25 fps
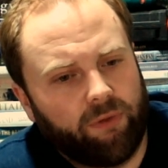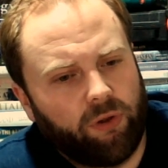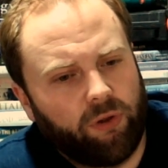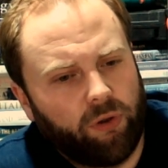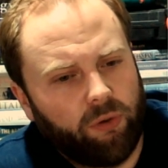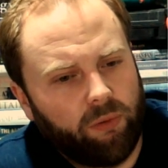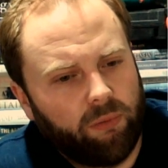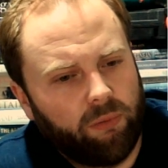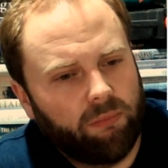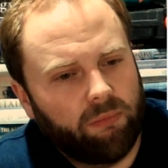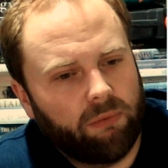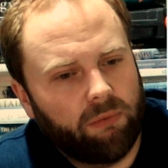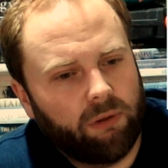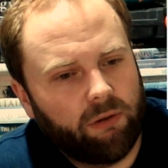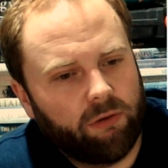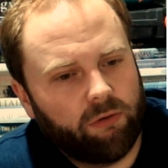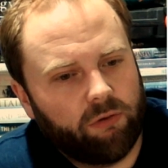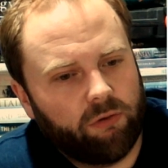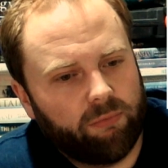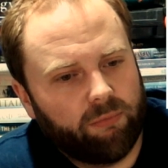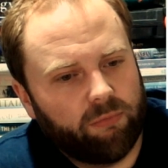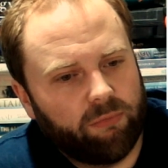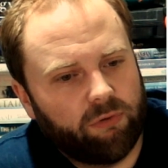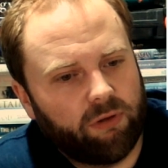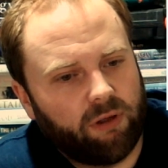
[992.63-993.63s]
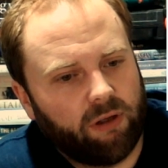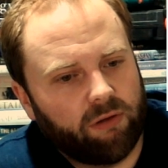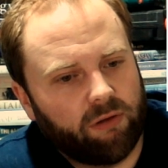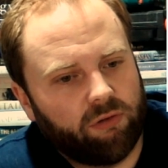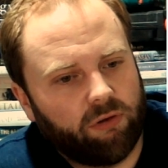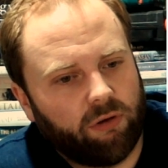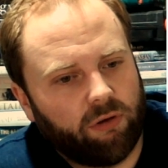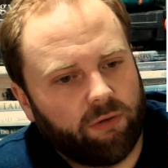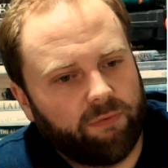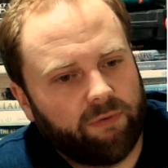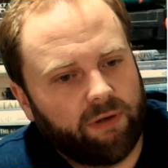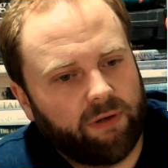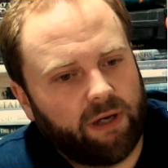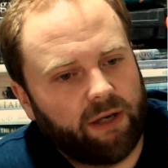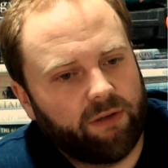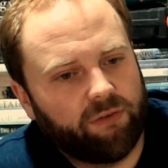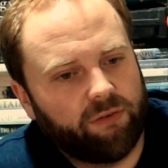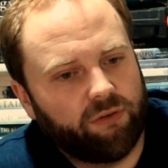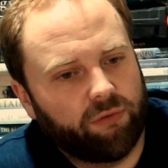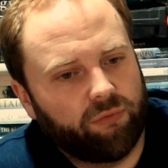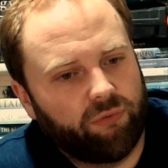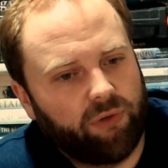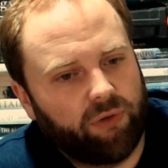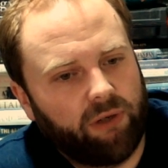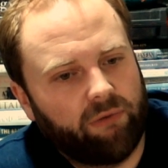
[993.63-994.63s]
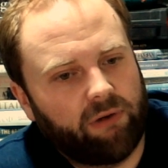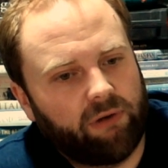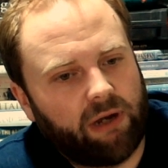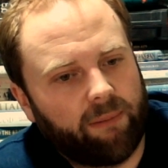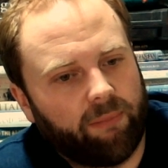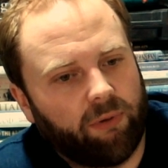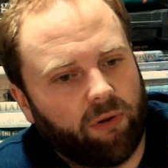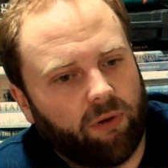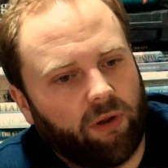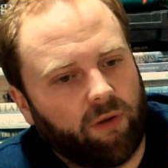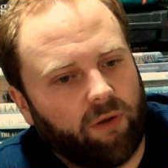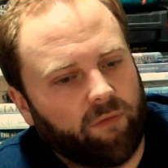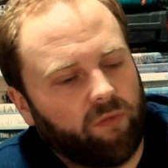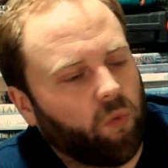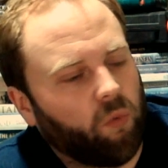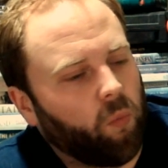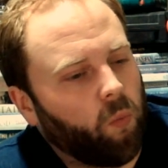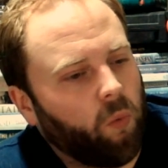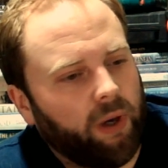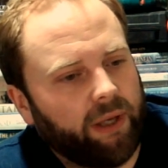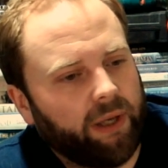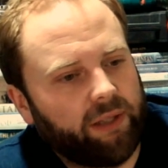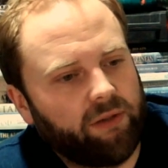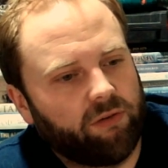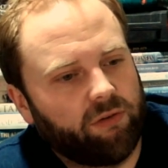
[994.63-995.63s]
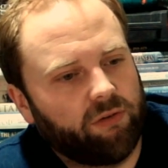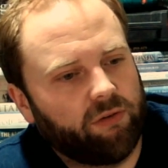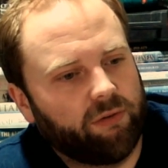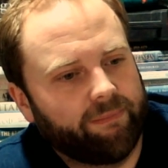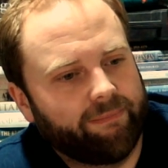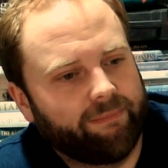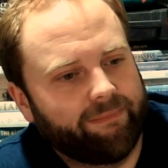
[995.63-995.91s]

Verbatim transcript: who, notice, starts off as a Rear Admiral of the White.